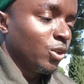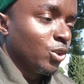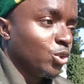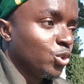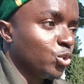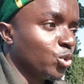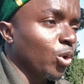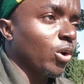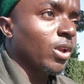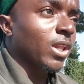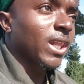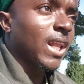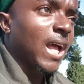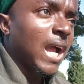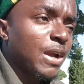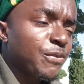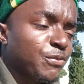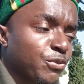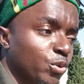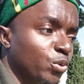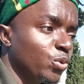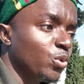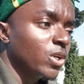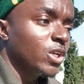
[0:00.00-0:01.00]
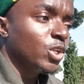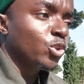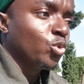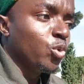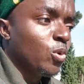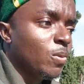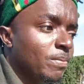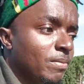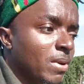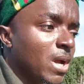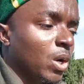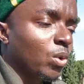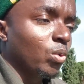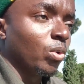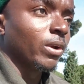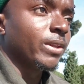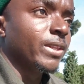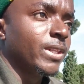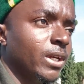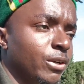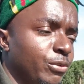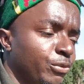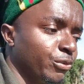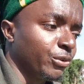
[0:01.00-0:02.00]
Your life truly do make
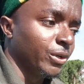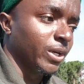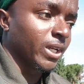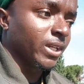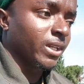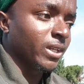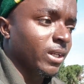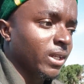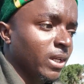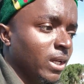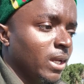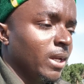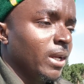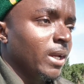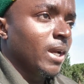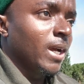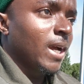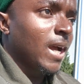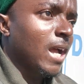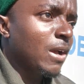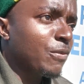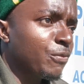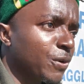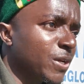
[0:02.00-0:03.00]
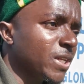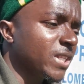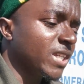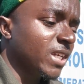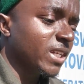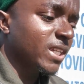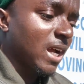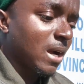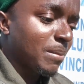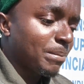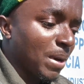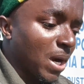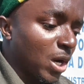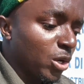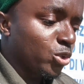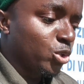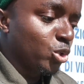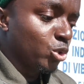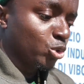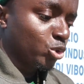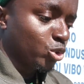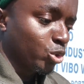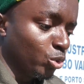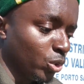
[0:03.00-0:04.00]
what different. Everything
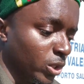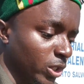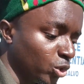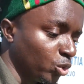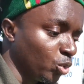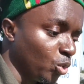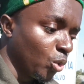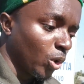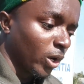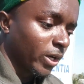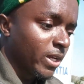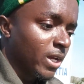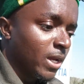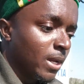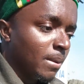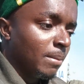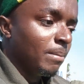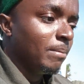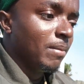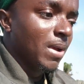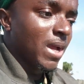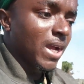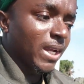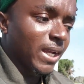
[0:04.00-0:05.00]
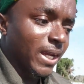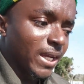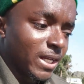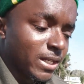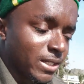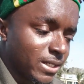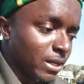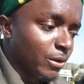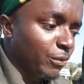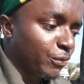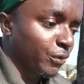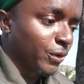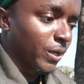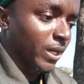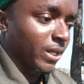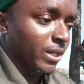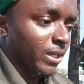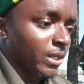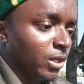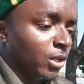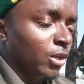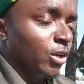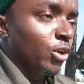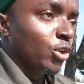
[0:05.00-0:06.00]
about you truly do what make a
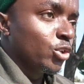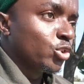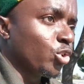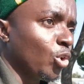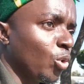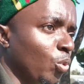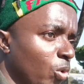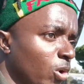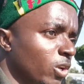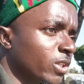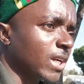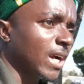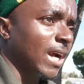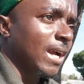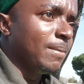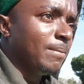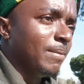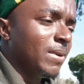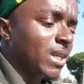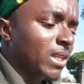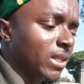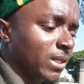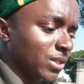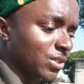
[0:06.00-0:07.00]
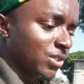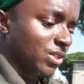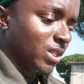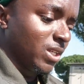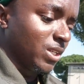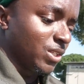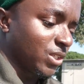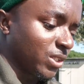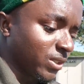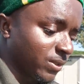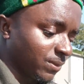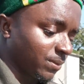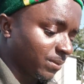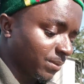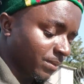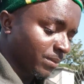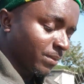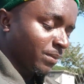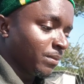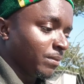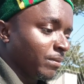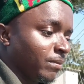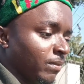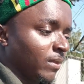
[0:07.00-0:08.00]
difference. So what I mean is this:
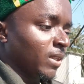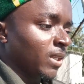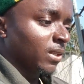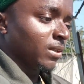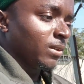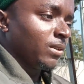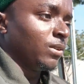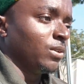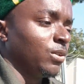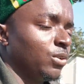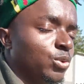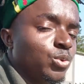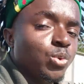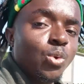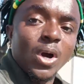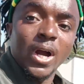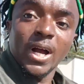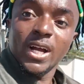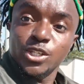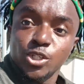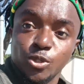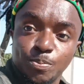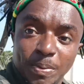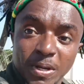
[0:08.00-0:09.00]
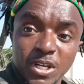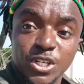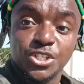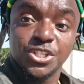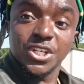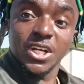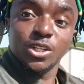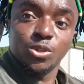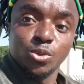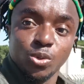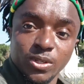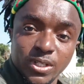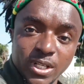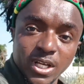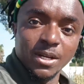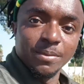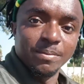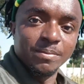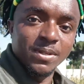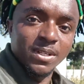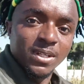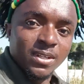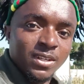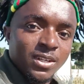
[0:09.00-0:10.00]
you are special to them.